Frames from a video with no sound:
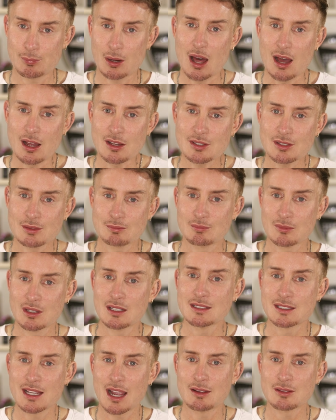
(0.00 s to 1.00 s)
Plus, the
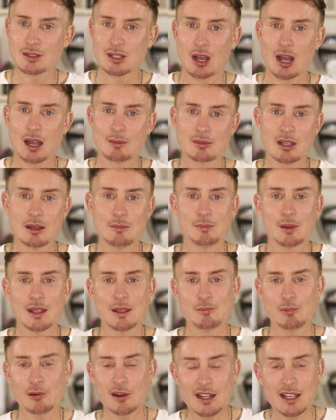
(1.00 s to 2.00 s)
downtime can
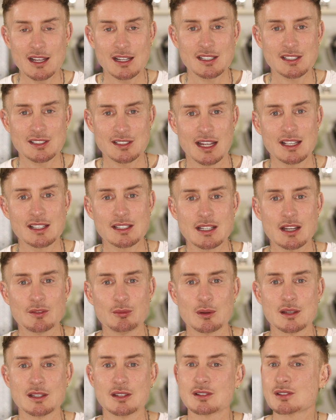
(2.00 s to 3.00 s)
be pretty extensive
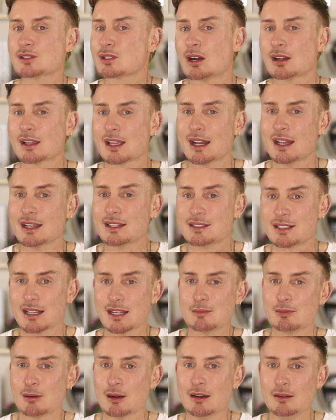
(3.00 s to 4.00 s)
when you start getting
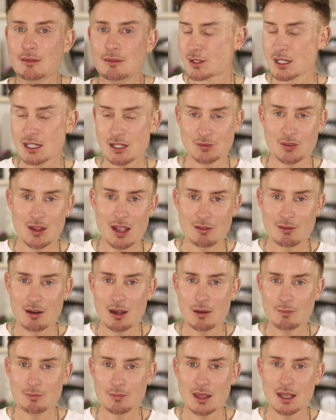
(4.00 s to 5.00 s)
deeper. The
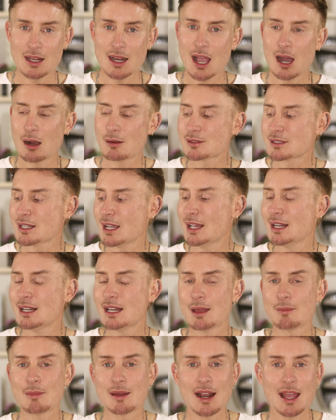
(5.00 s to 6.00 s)
Sphera, it helps to
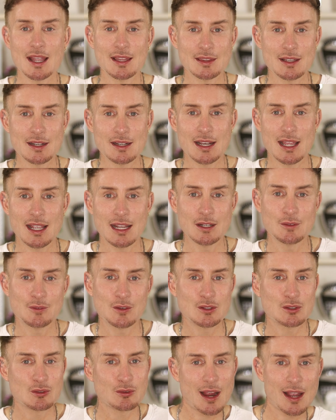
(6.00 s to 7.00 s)
eliminate the need
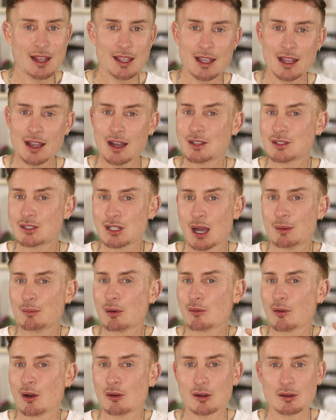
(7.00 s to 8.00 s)
for dragging a
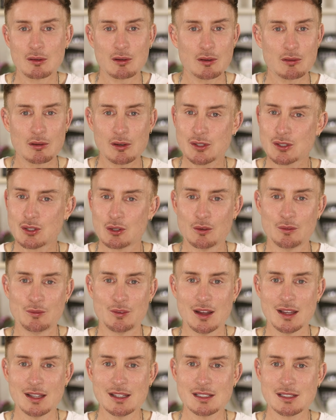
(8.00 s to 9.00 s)
derma roller across your
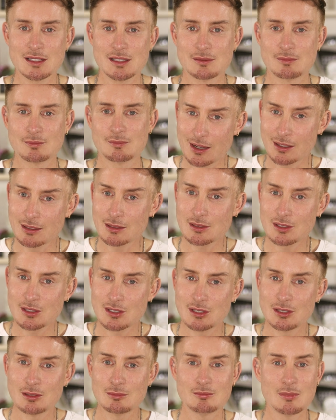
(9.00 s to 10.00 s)
face thanks
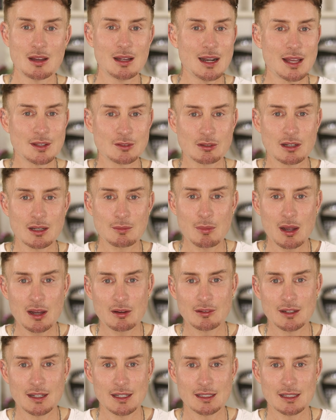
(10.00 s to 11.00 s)
to electric
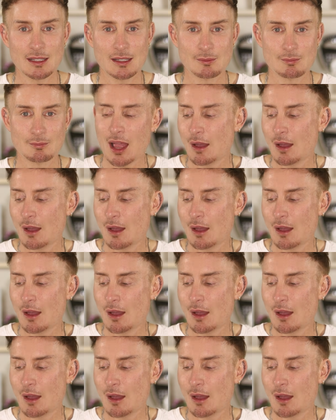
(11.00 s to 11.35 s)
microneedling.